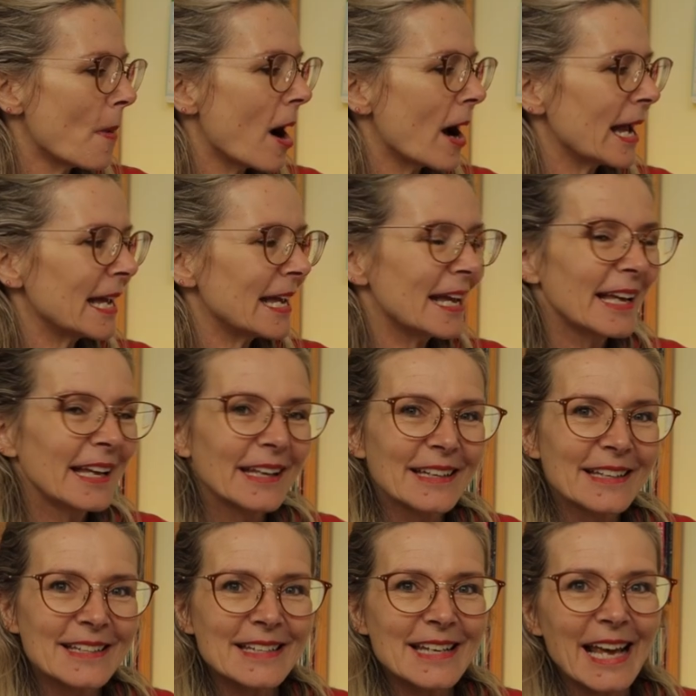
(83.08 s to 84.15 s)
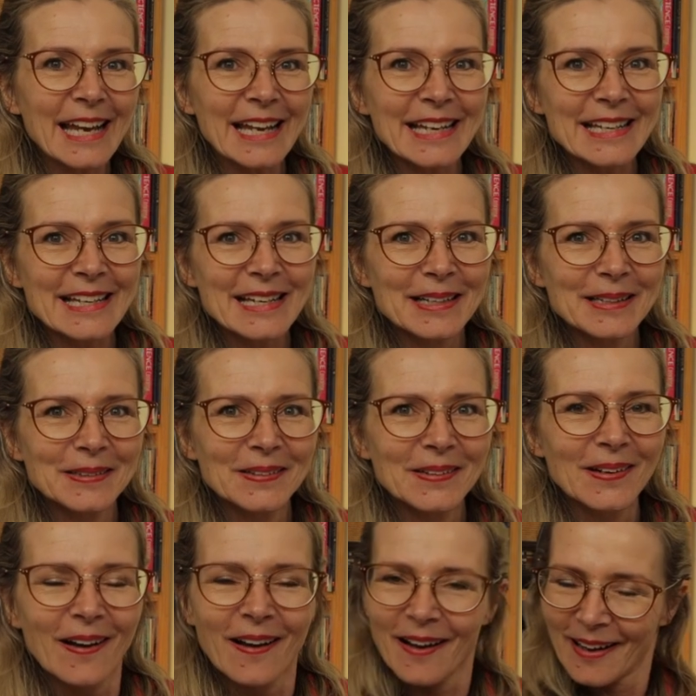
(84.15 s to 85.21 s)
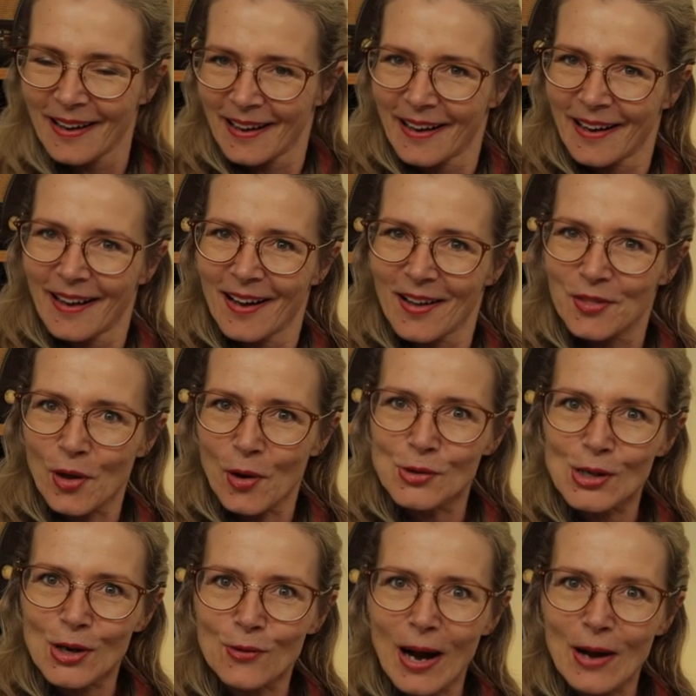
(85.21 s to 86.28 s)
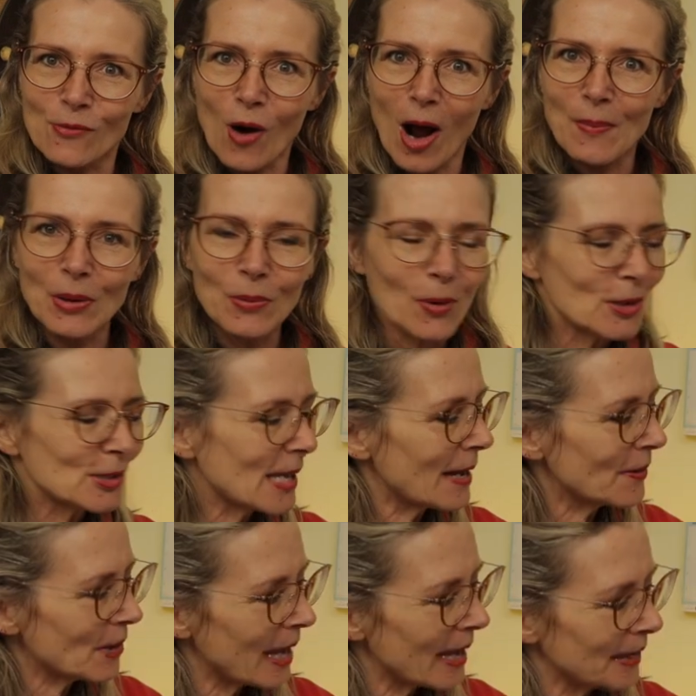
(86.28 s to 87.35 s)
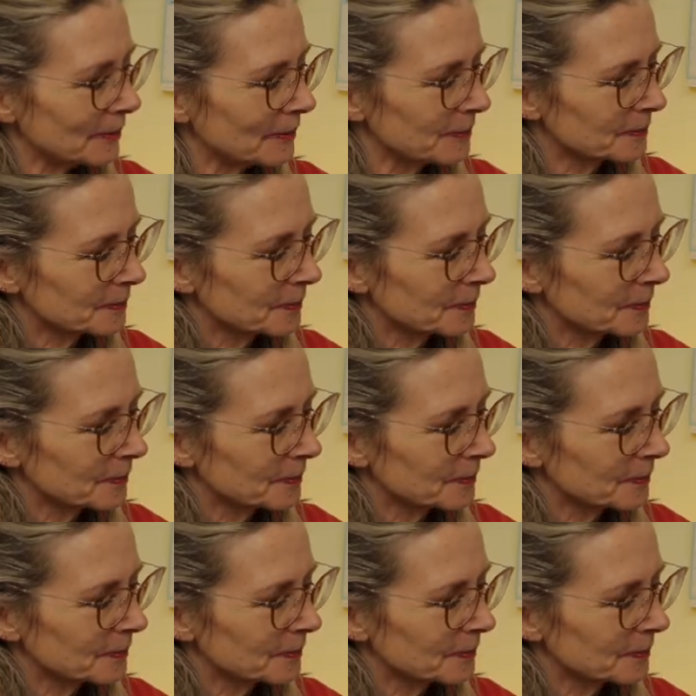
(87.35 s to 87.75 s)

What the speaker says: my knee. Those are great rhyming words, aren't they?